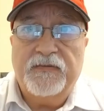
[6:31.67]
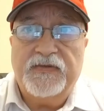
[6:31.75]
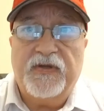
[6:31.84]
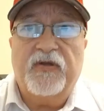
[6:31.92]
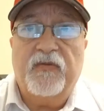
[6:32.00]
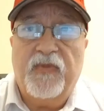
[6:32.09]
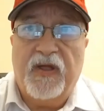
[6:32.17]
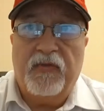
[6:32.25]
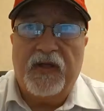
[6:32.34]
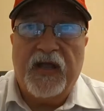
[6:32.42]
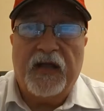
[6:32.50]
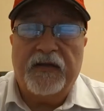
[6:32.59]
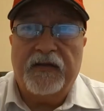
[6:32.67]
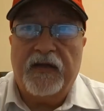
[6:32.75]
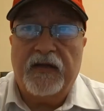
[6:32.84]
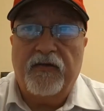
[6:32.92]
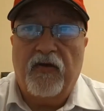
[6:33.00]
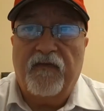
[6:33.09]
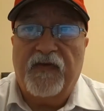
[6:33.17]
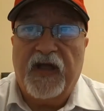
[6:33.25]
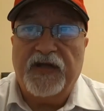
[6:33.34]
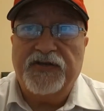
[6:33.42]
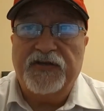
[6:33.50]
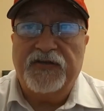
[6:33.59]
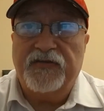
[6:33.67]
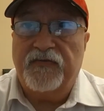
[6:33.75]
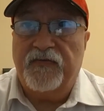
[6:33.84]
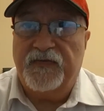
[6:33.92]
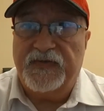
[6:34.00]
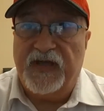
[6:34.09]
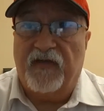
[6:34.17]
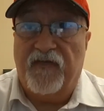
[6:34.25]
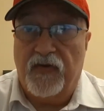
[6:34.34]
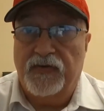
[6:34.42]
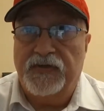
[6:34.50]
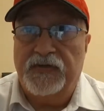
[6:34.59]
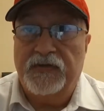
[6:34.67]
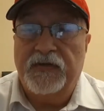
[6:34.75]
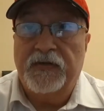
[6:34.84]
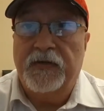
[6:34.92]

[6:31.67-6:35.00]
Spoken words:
So you'll be able to get notification to cell phones